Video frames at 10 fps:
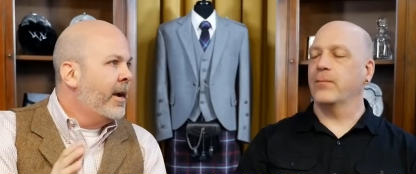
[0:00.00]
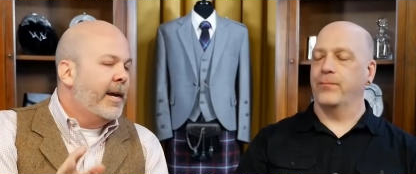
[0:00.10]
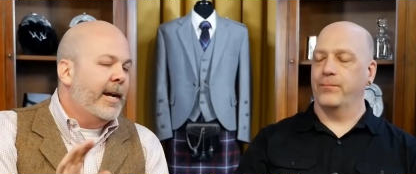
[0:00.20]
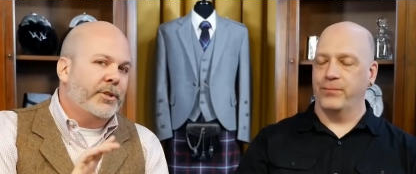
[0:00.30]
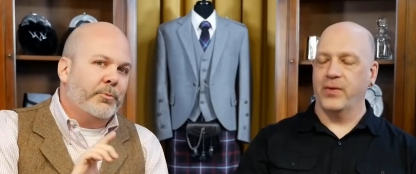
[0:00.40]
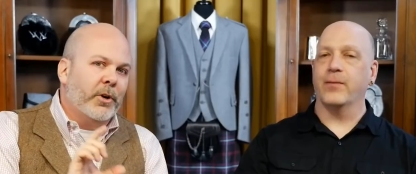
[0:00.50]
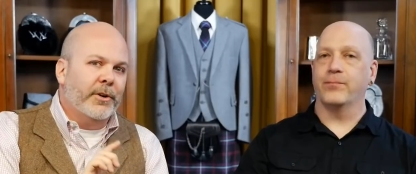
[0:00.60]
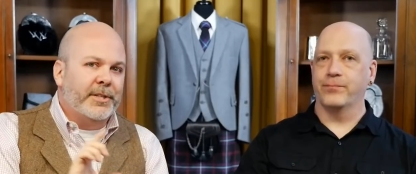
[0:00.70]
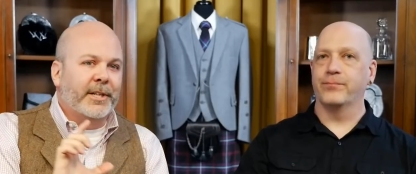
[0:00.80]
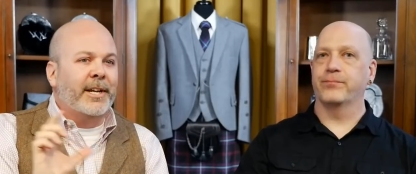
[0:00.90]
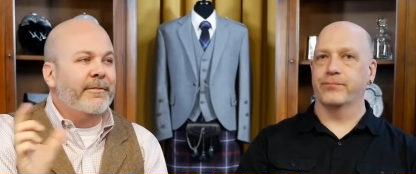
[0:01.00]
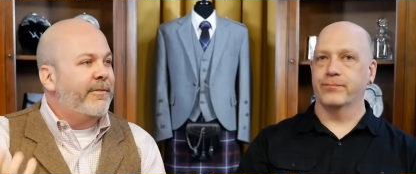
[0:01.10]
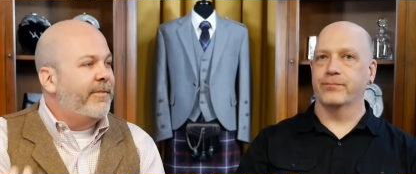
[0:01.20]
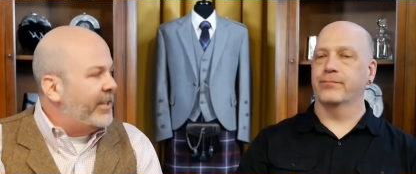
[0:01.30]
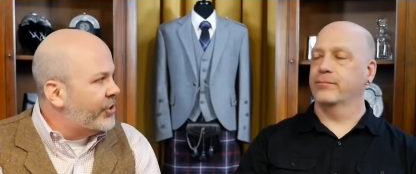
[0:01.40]
Speaker 1: Yeah. It's yeah. where it's a
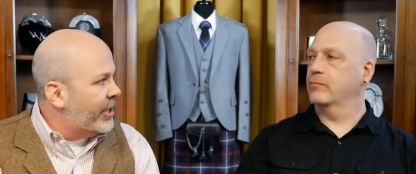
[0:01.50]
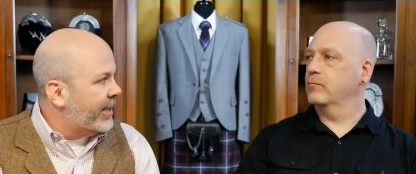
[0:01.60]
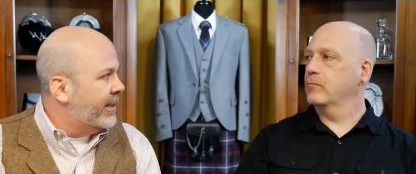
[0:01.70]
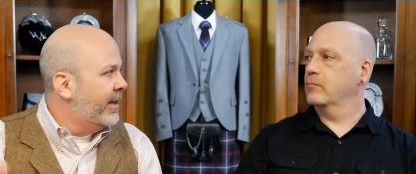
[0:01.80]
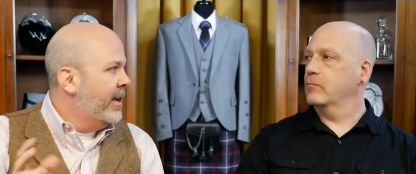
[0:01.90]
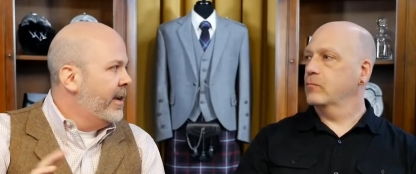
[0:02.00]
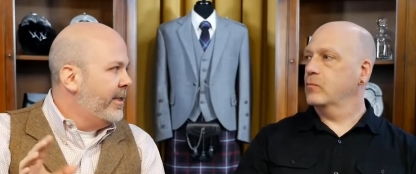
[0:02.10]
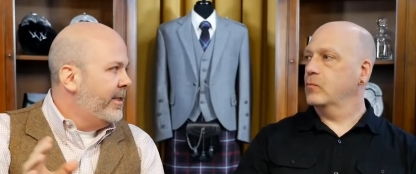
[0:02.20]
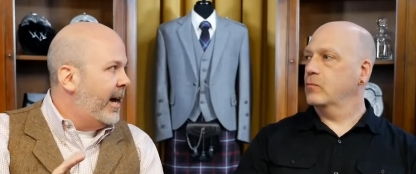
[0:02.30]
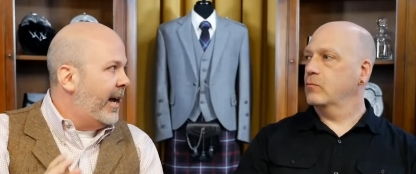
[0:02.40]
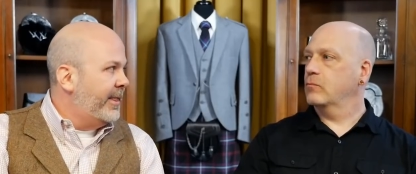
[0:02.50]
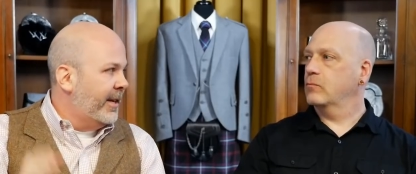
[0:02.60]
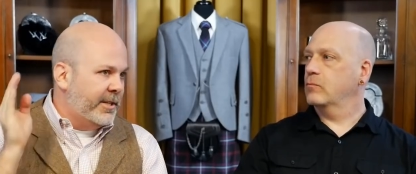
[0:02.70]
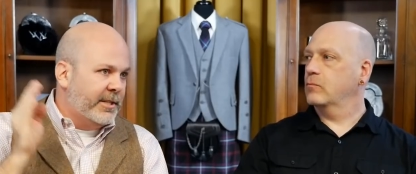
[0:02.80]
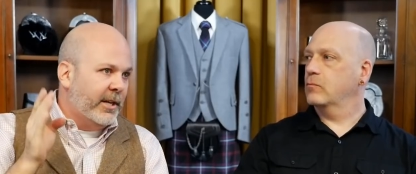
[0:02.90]
convention, not
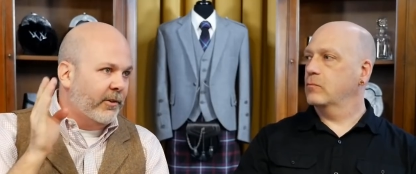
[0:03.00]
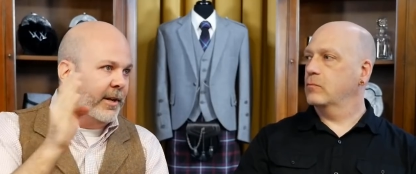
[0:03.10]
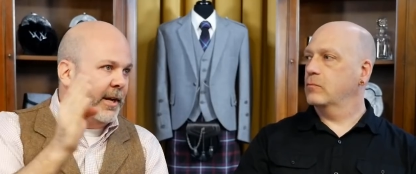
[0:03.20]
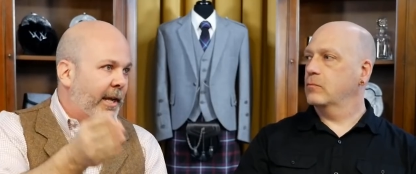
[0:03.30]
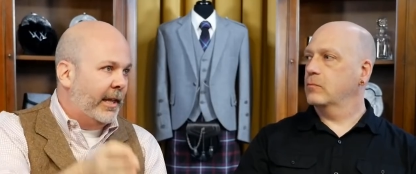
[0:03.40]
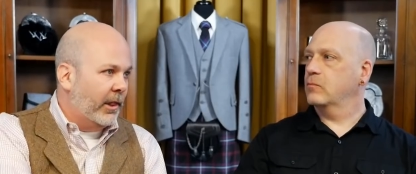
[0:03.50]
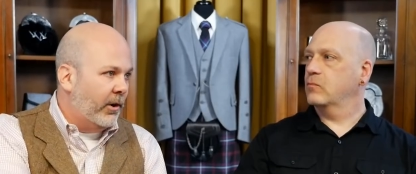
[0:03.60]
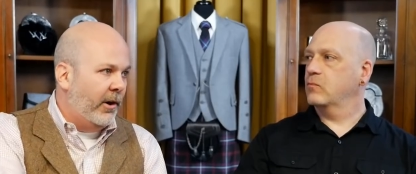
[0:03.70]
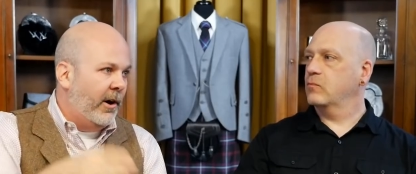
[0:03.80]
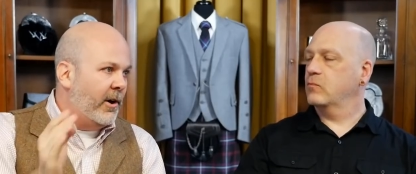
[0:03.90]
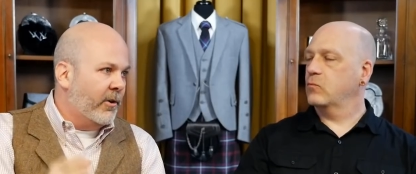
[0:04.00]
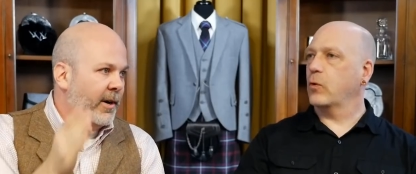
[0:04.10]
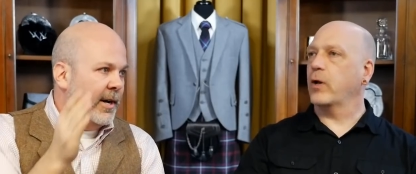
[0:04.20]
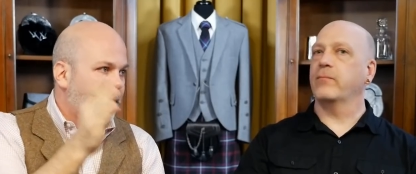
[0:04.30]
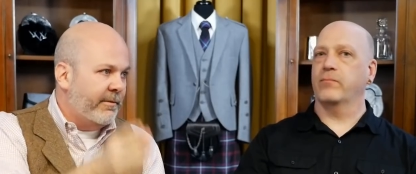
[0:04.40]
necessarily a law
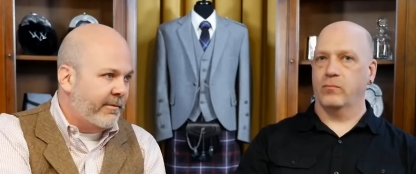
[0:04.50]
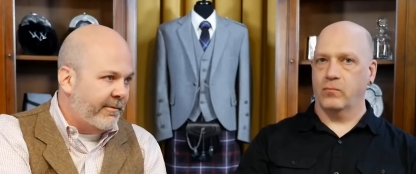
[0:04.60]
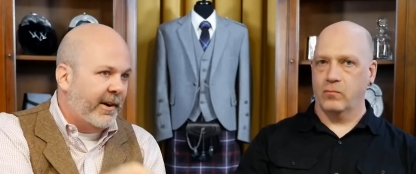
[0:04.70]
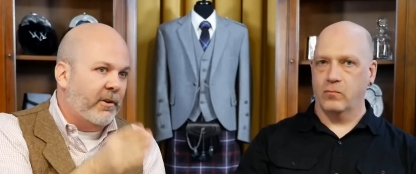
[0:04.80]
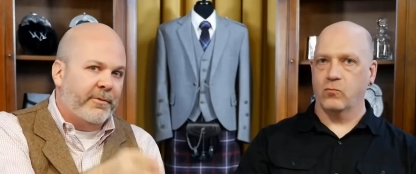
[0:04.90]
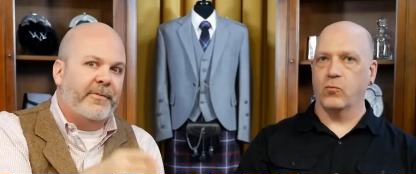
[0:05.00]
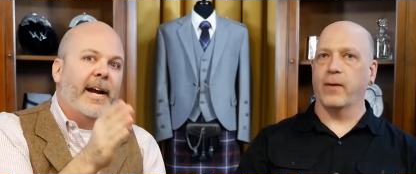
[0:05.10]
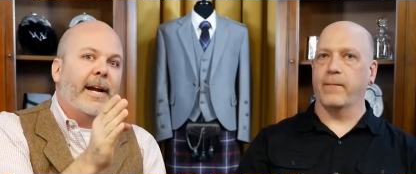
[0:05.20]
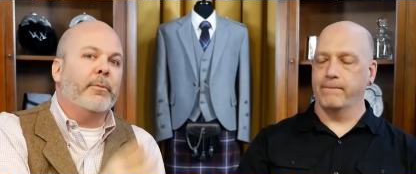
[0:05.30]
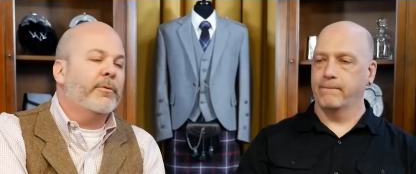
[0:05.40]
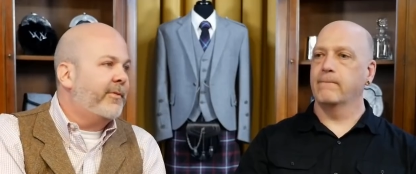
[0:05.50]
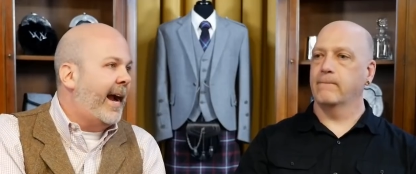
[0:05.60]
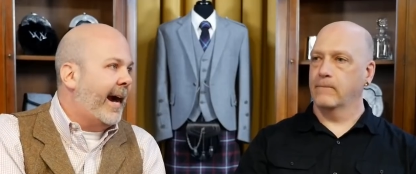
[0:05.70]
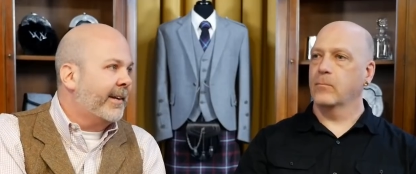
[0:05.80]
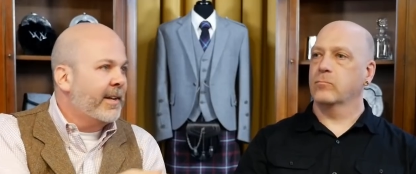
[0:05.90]
or a
Speaker 2: verifiable
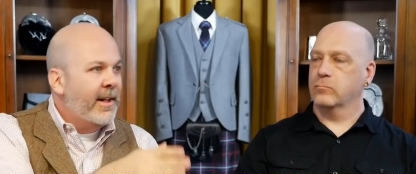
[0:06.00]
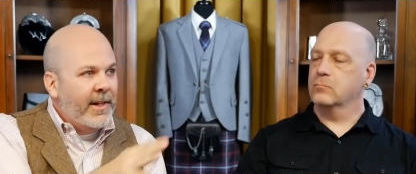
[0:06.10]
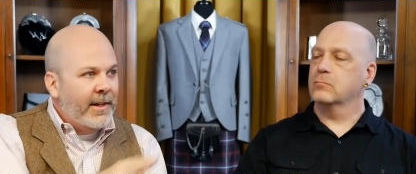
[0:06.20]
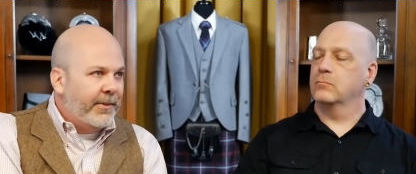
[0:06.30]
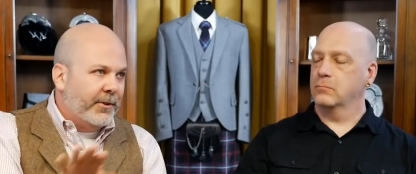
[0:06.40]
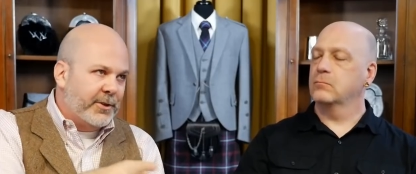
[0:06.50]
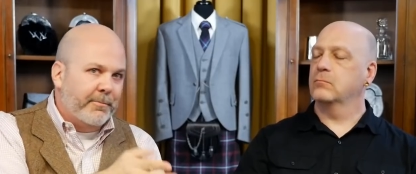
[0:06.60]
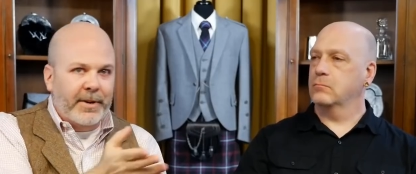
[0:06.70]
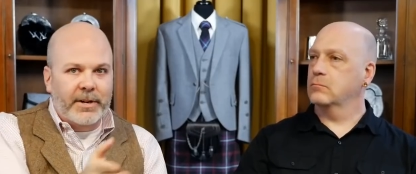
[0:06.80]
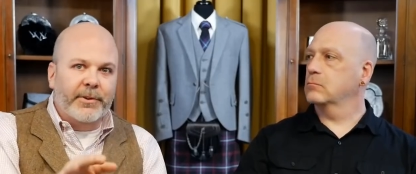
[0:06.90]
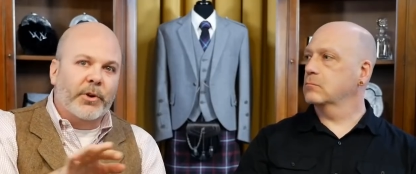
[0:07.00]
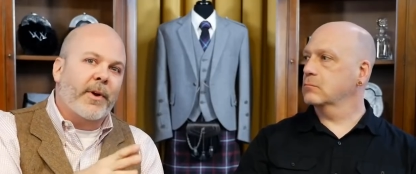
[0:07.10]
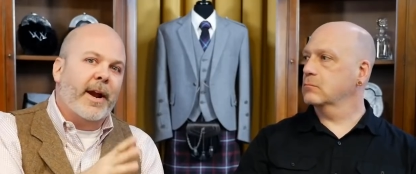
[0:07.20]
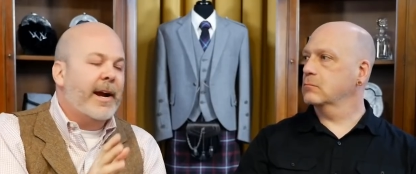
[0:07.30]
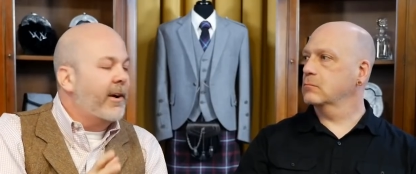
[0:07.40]
fact. There's a bit of a
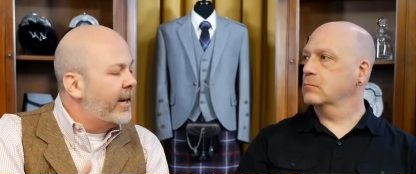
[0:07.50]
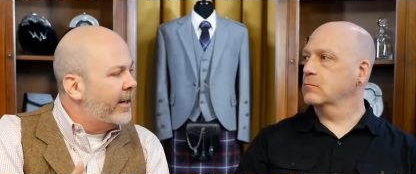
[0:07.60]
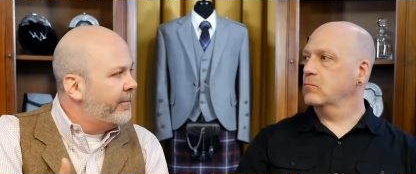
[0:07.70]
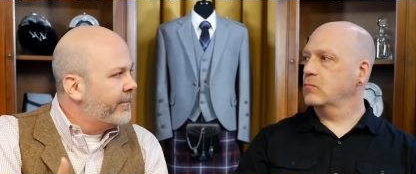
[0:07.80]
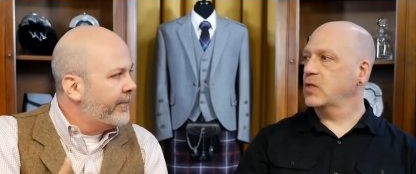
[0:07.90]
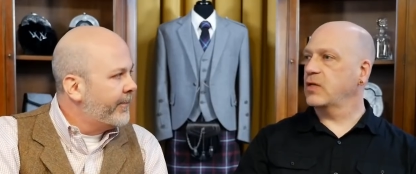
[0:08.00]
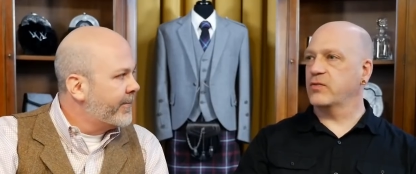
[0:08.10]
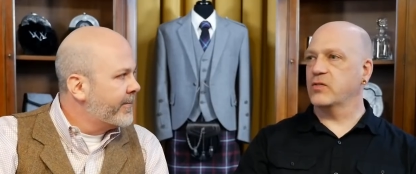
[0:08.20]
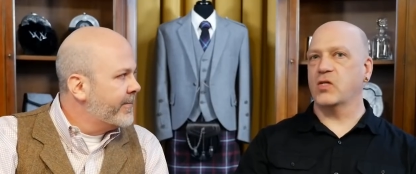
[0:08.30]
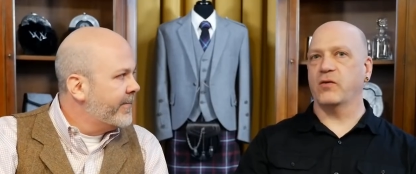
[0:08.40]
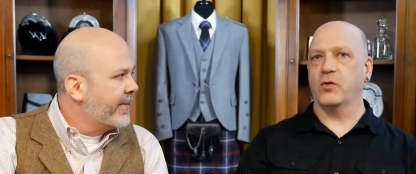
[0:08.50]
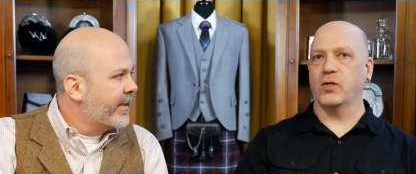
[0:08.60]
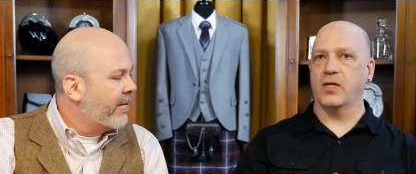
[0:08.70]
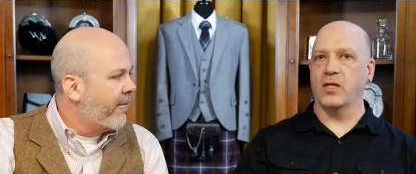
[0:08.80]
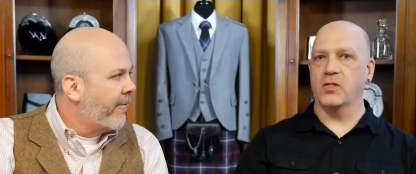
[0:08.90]
gray area. And you have to decide if you're
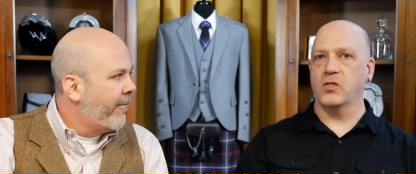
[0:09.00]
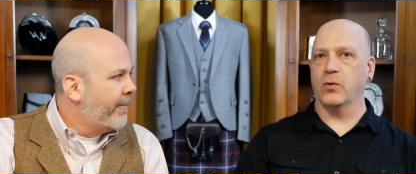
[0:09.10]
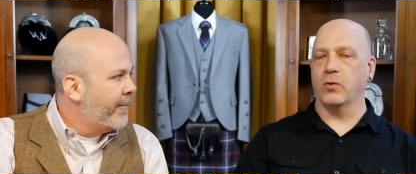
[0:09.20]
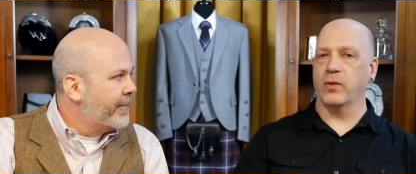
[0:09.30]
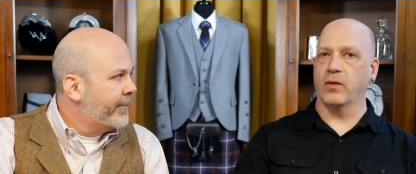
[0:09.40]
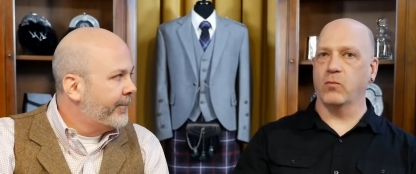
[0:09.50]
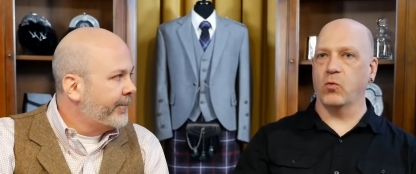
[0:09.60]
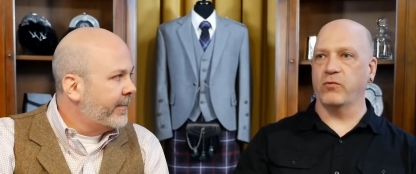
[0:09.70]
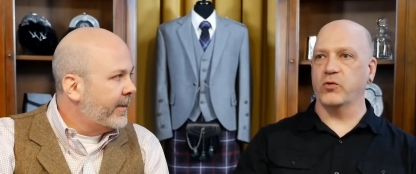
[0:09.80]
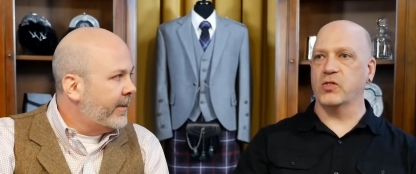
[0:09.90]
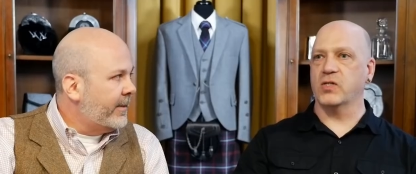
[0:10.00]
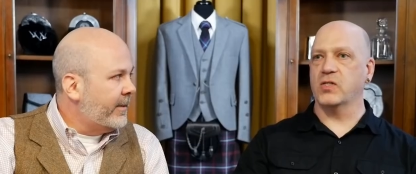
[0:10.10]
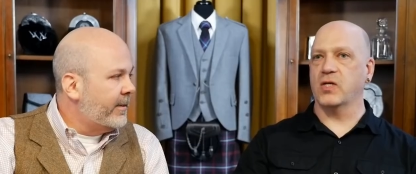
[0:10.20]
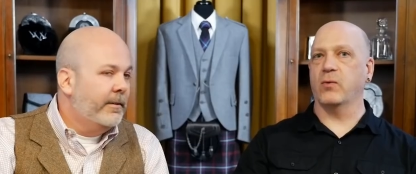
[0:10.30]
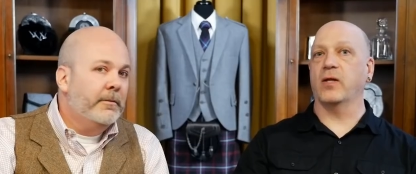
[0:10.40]
going to get into it with them or if you're just going
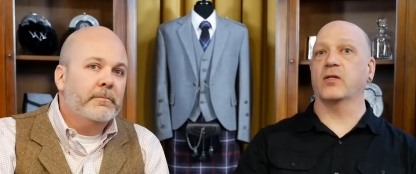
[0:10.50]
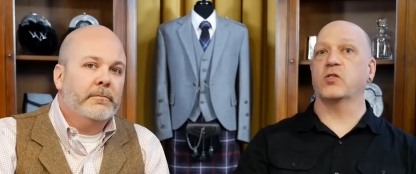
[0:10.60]
to say, well,